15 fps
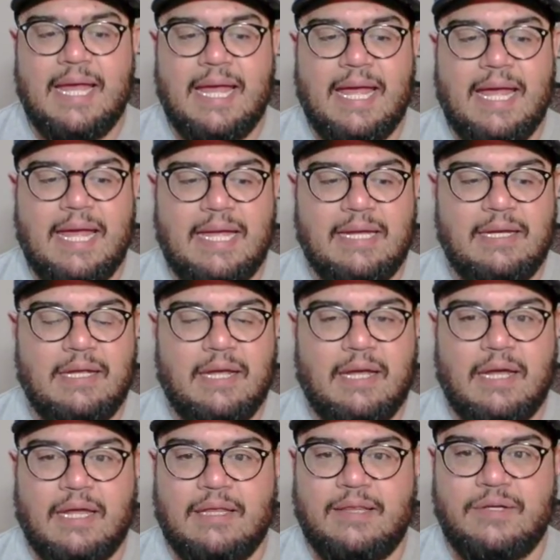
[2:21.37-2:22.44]
And
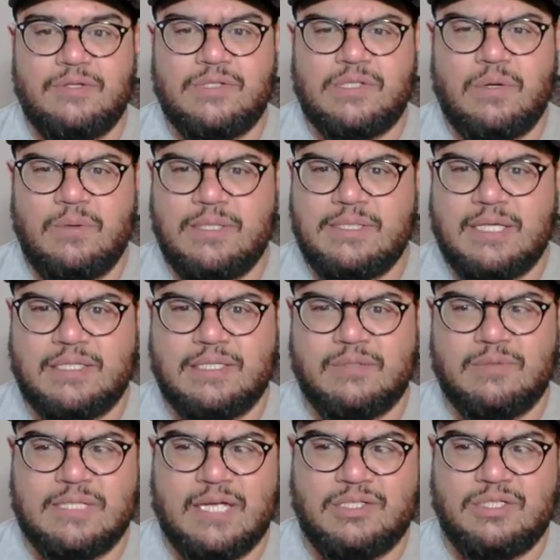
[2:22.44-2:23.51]
their sewing section
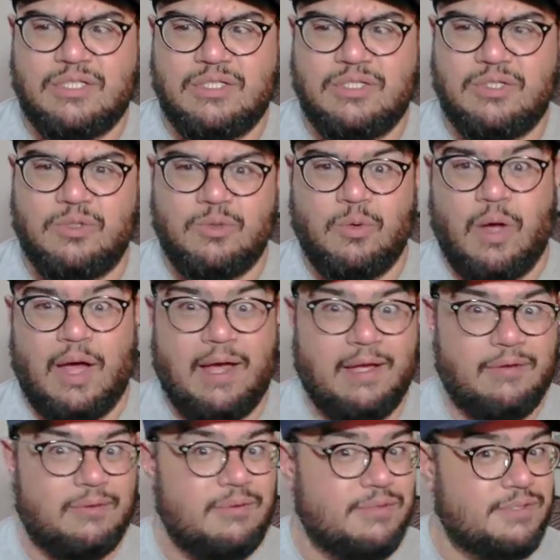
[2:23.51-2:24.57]
was actually 2
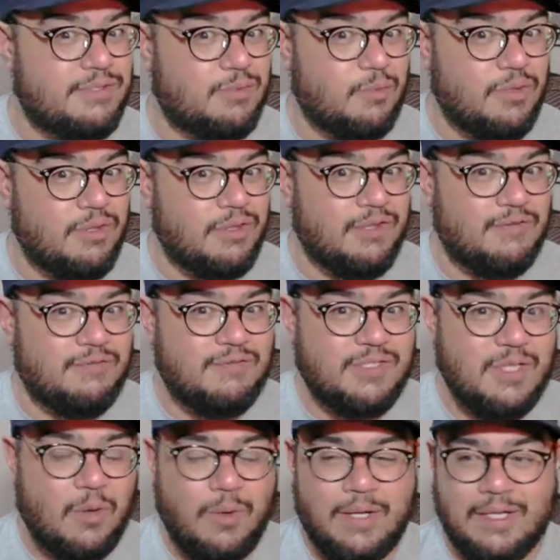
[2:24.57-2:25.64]
aisles worth of
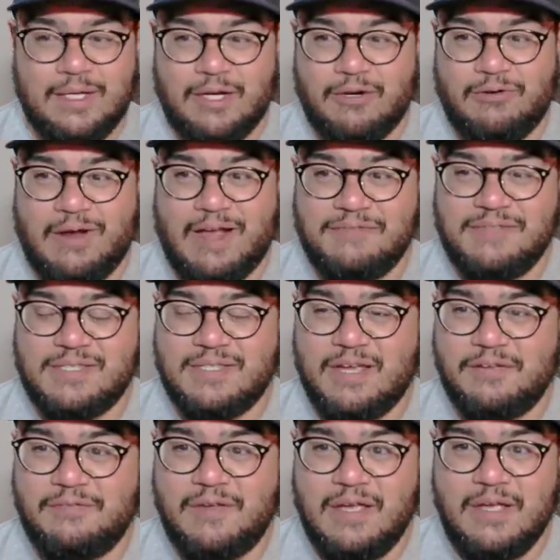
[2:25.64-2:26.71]
sewing and craft
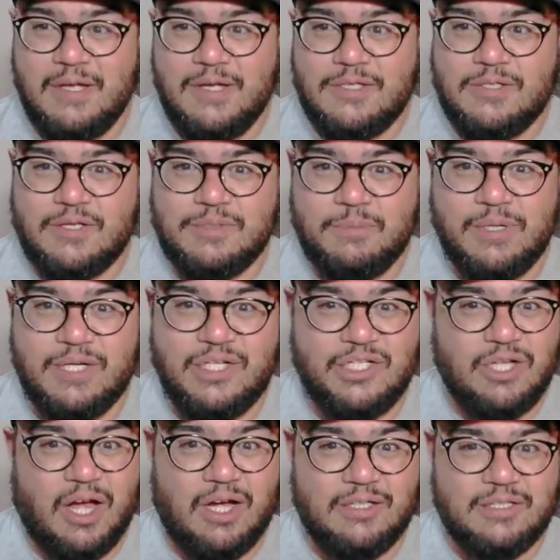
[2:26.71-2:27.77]
stuff, so I was pretty
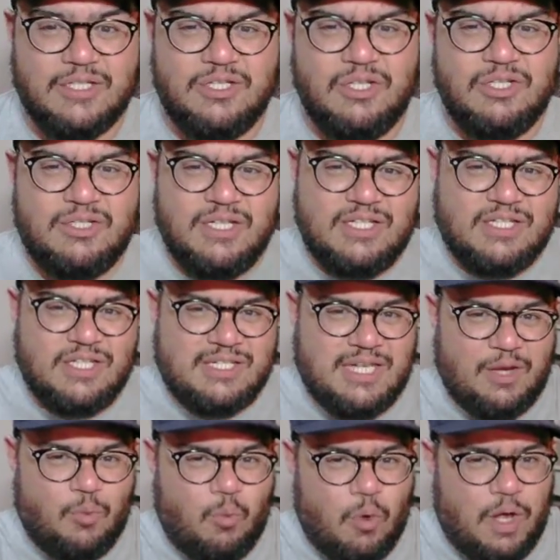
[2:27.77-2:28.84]
shocked, because usually it's just
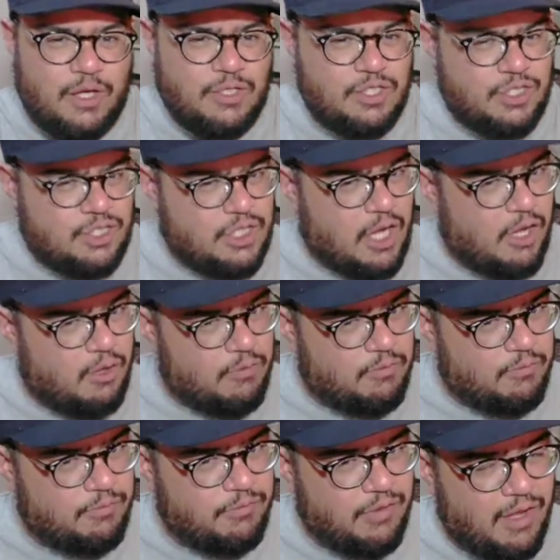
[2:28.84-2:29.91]
like one
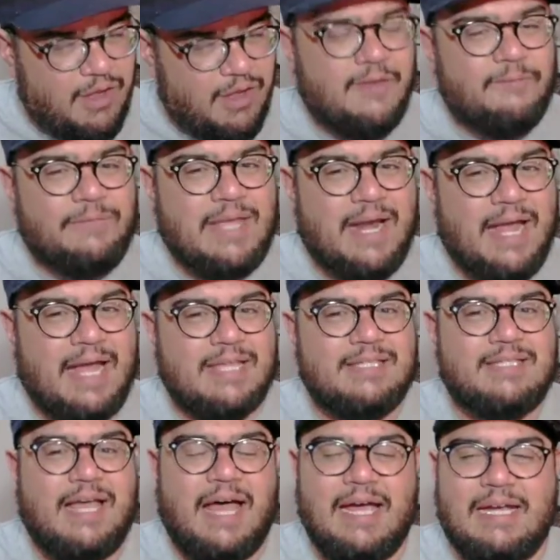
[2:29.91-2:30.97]
shelf that
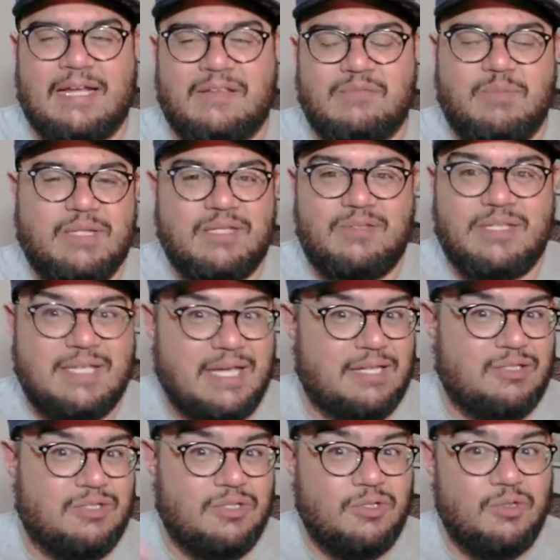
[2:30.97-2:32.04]
has items, but this was
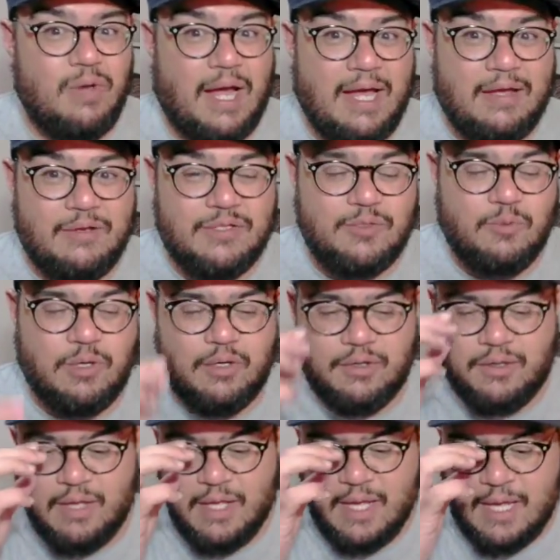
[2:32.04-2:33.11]
like 2 aisles
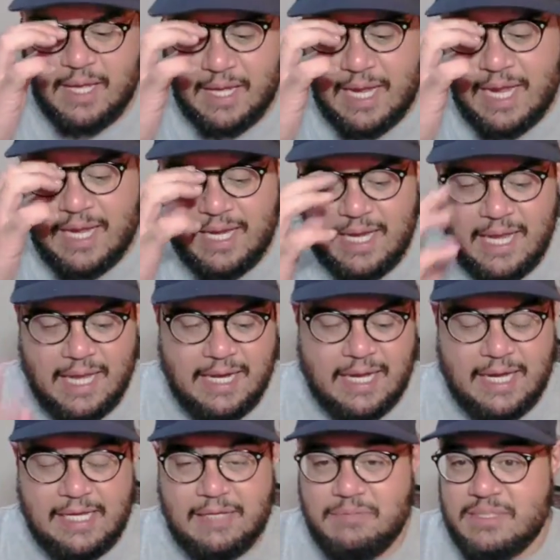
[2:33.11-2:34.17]
worth. And it had
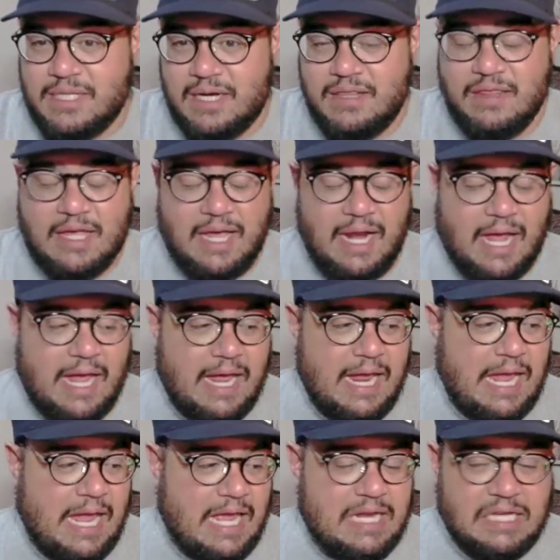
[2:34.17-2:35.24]
items there that I
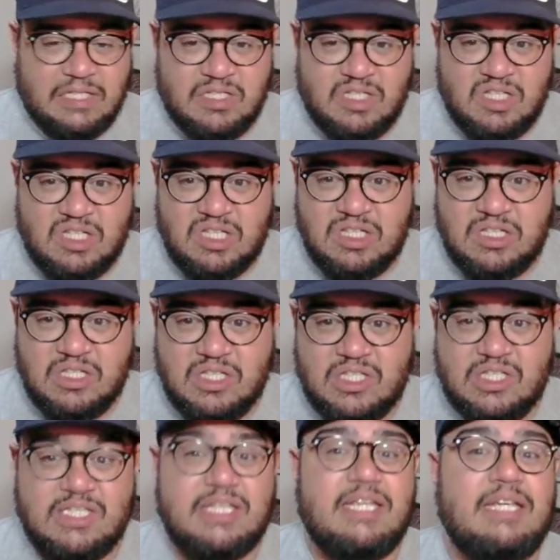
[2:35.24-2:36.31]
hadn't
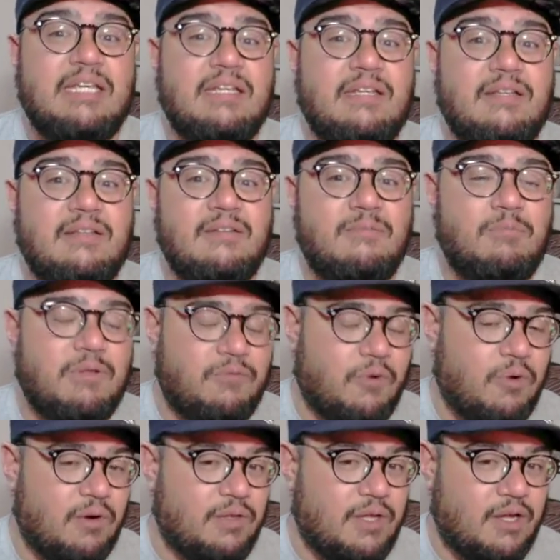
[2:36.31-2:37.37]
seen
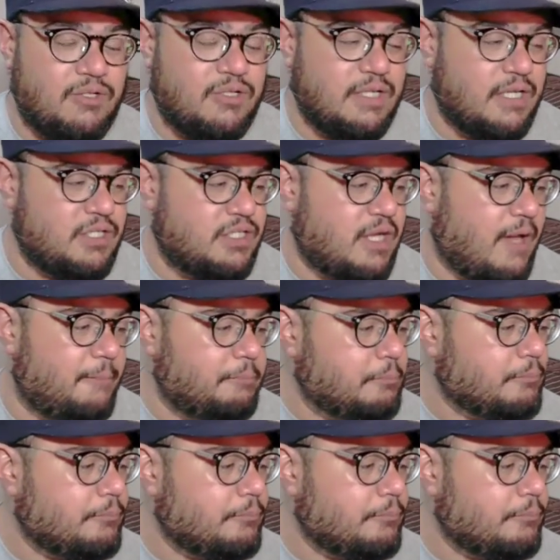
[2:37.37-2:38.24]
before in the 100 yen shop.